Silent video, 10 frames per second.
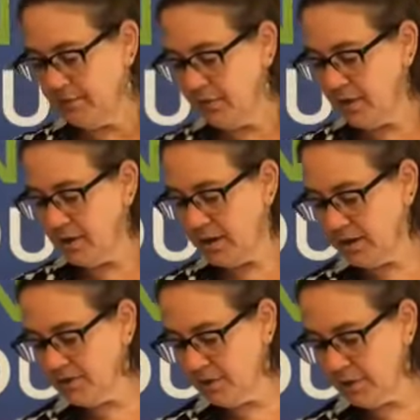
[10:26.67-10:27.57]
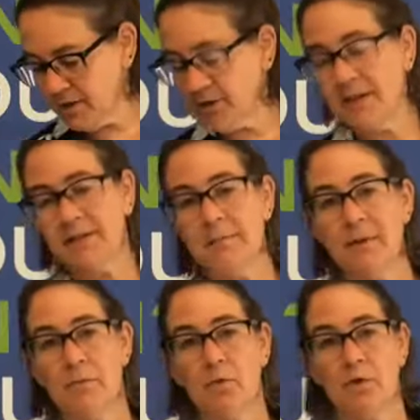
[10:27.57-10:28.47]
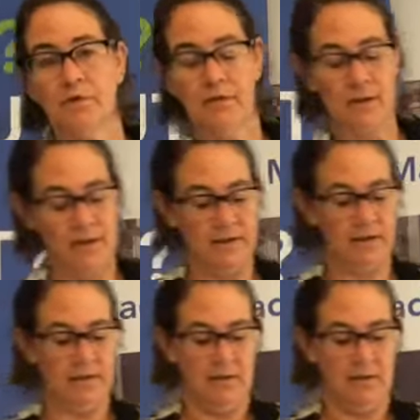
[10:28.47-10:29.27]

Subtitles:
For young kids, you might try something more fun.